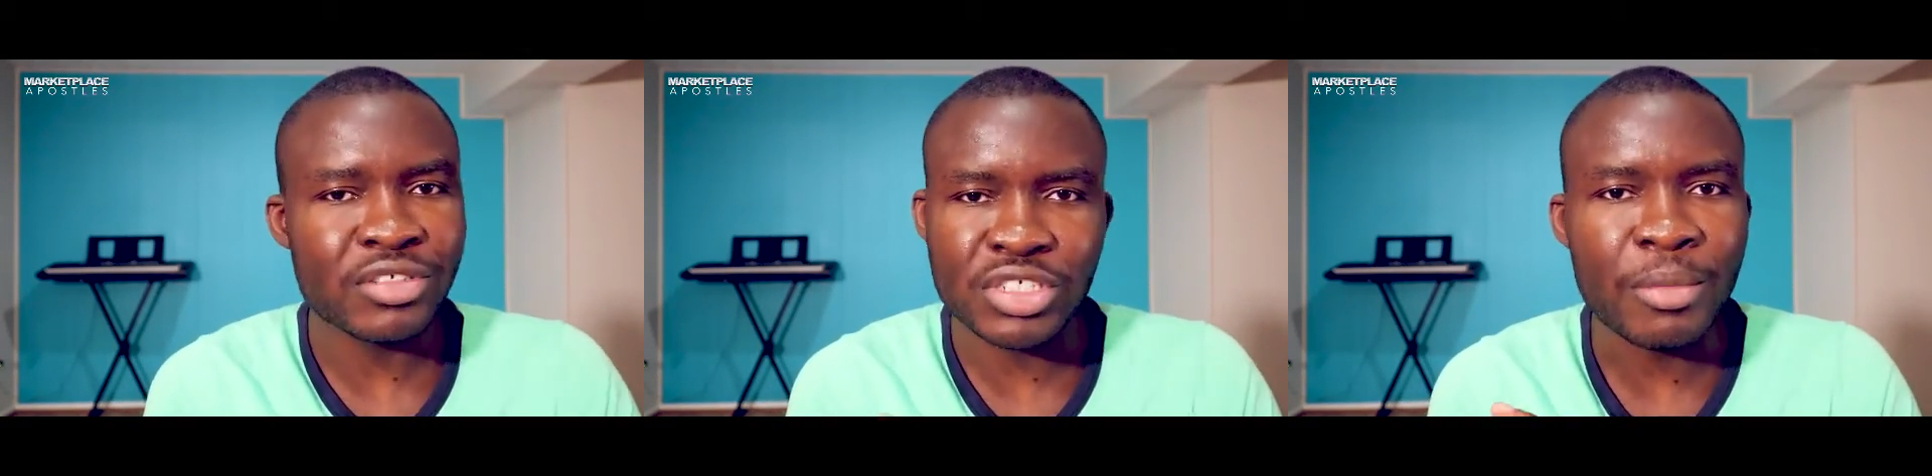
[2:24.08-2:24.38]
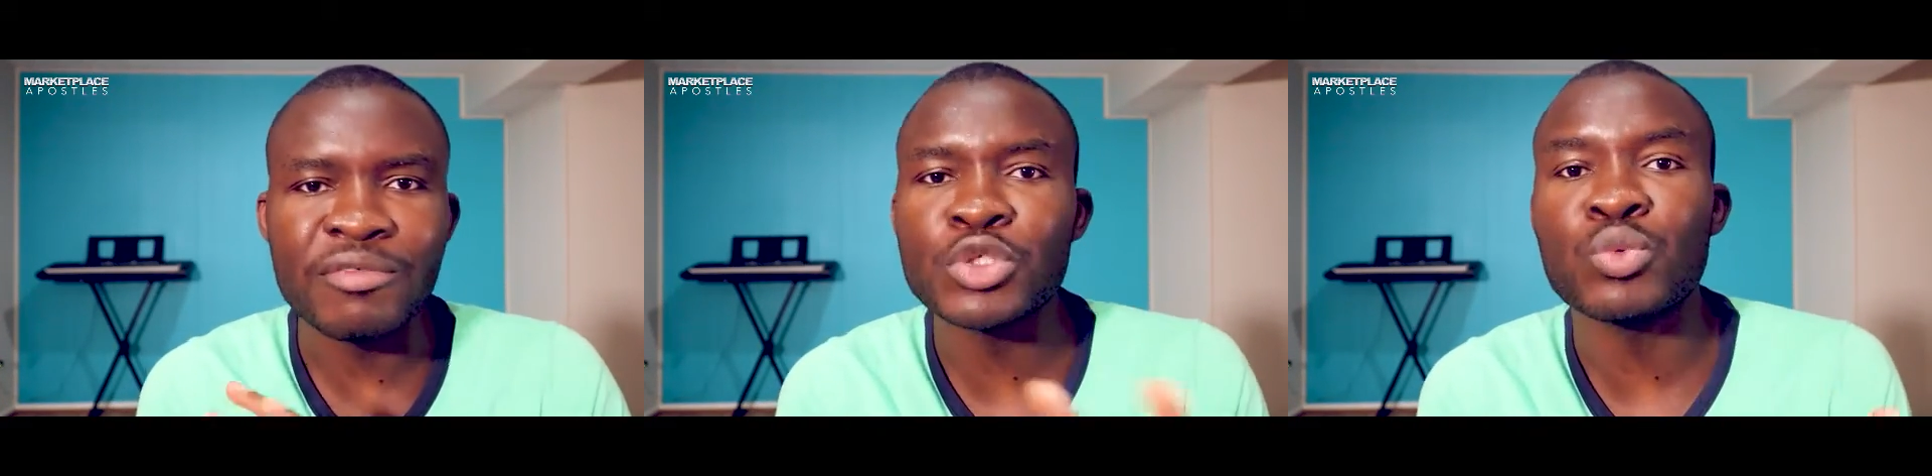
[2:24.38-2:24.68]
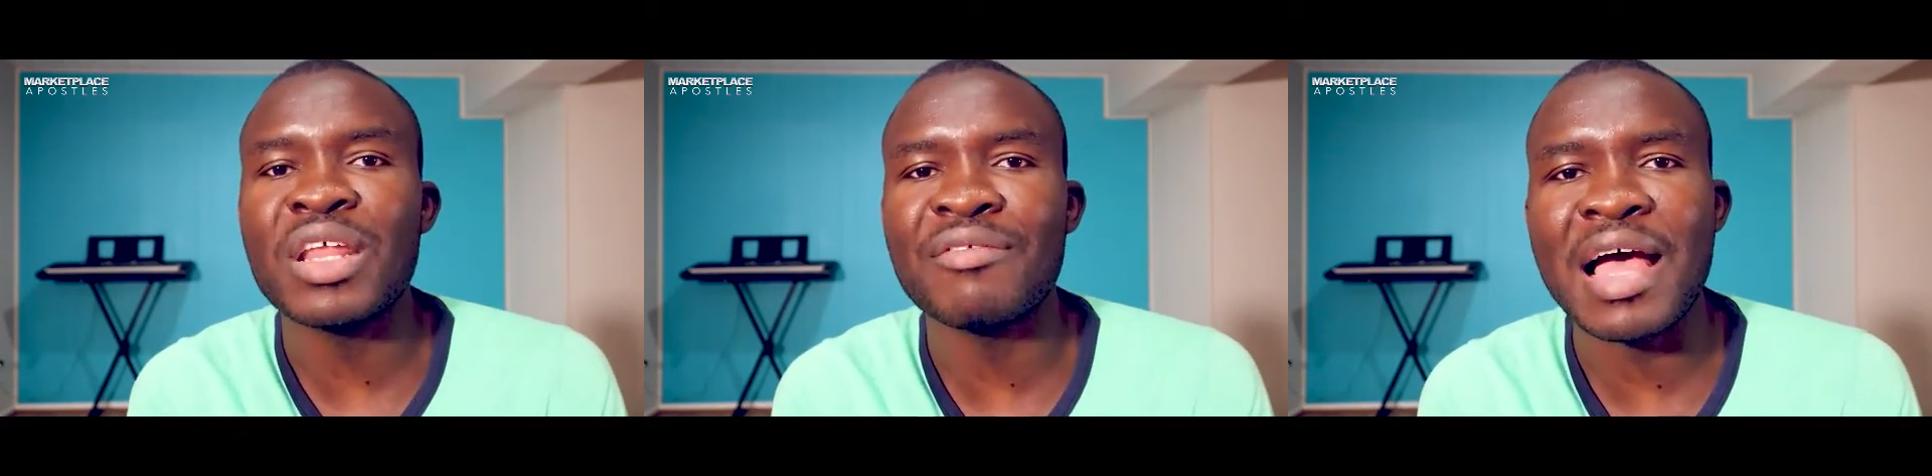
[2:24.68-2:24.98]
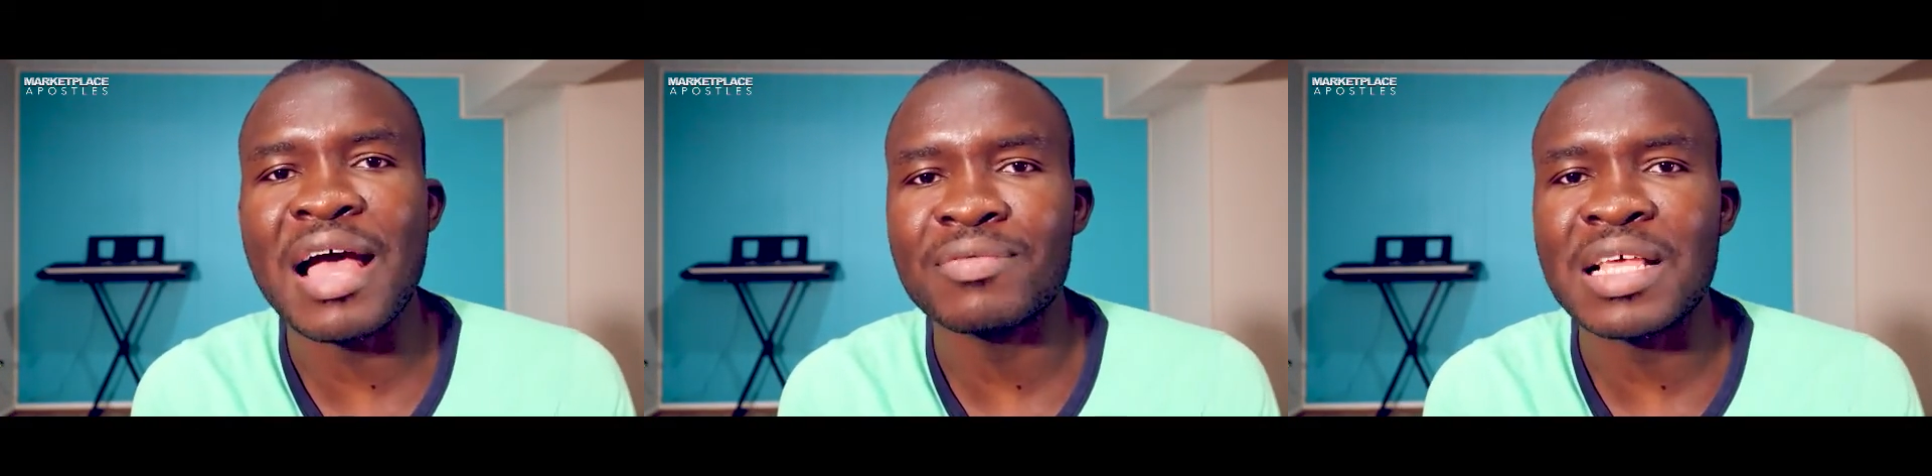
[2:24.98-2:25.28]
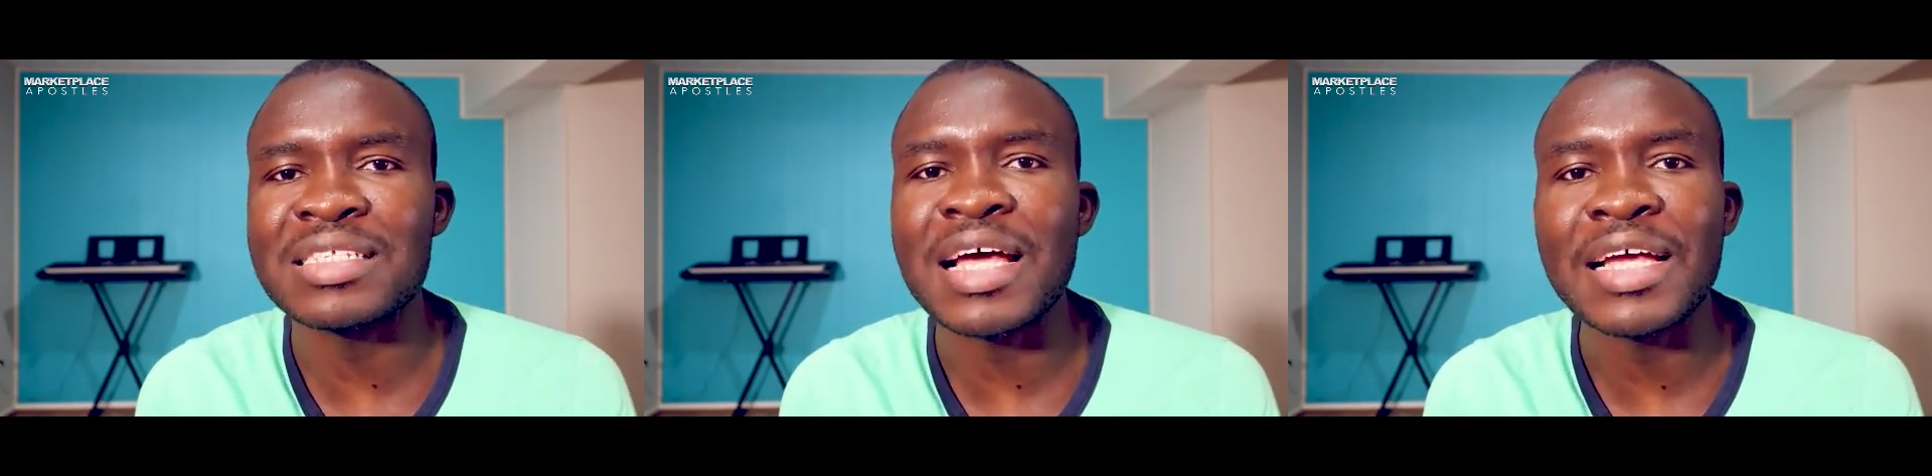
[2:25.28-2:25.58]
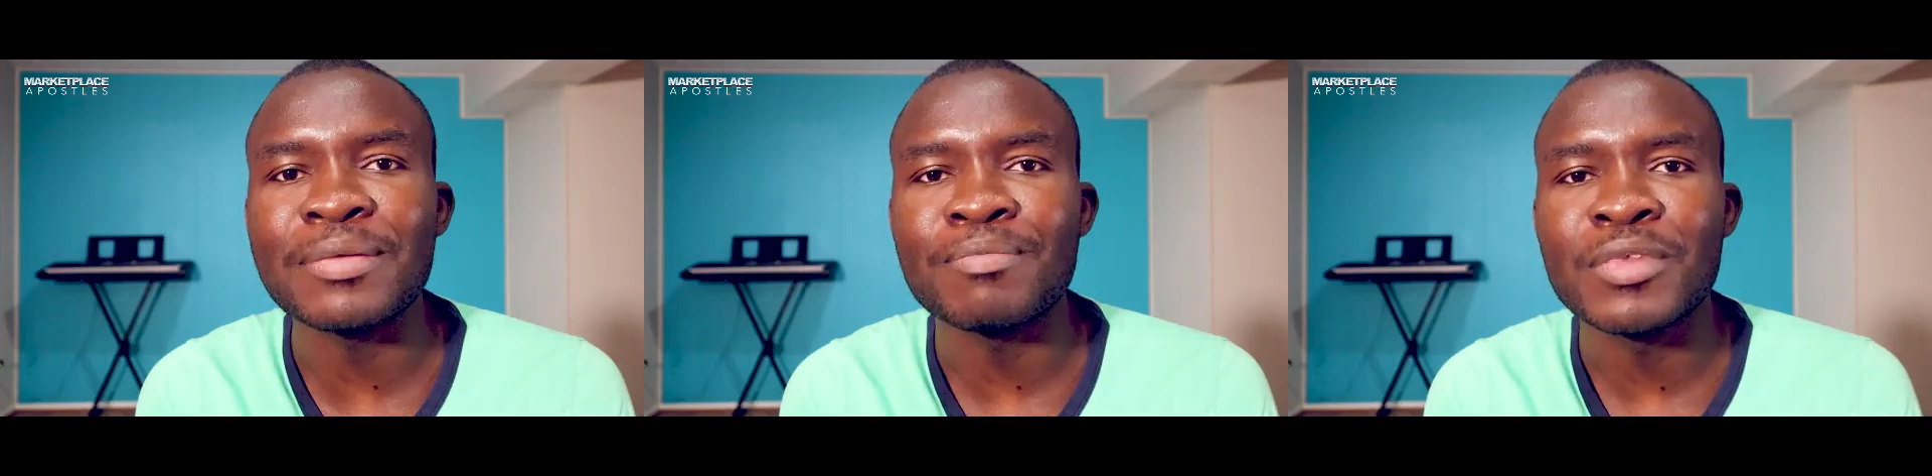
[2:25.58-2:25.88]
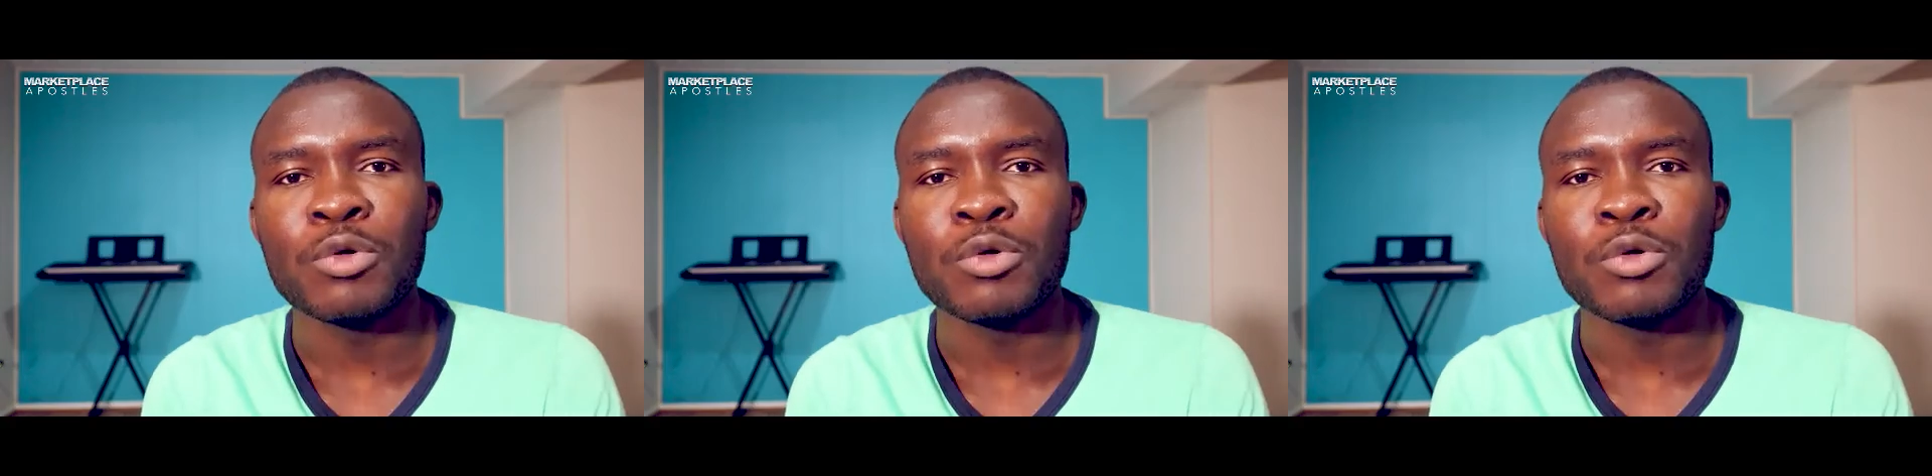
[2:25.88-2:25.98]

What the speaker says: some of us will never have that time.